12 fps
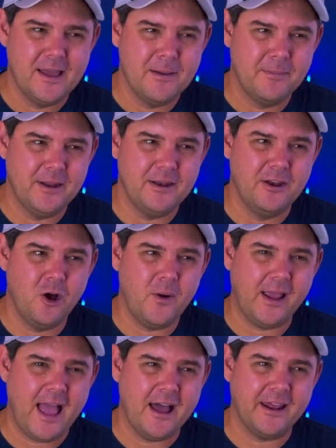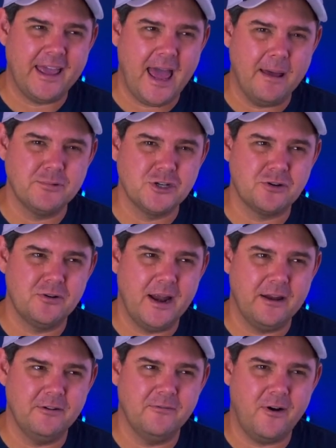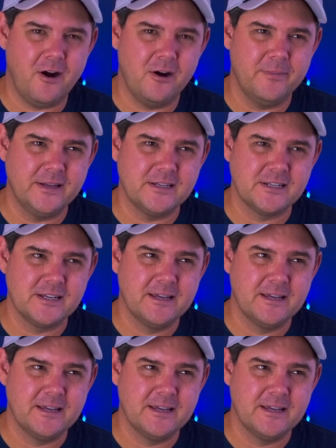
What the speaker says: but knowing how to capture an environment